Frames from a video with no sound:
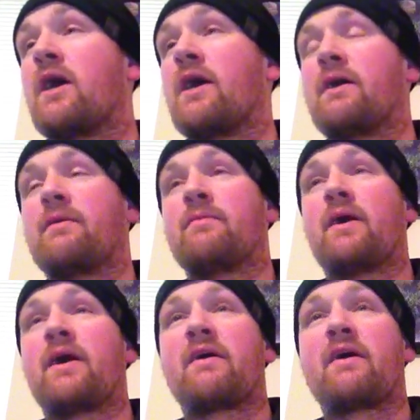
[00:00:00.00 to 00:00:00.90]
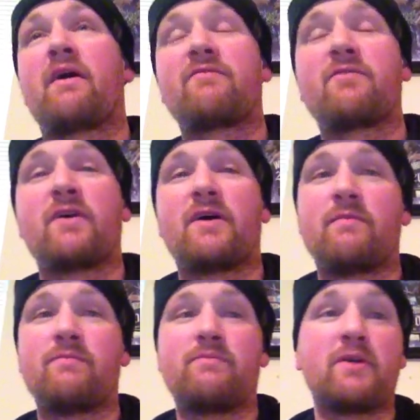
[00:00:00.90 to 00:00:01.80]
I've
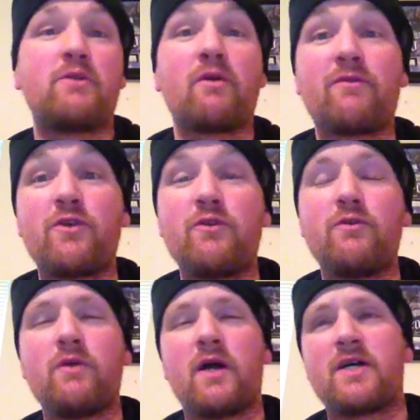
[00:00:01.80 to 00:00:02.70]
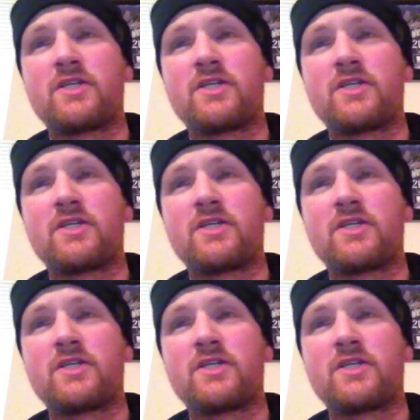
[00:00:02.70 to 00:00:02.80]
been to a few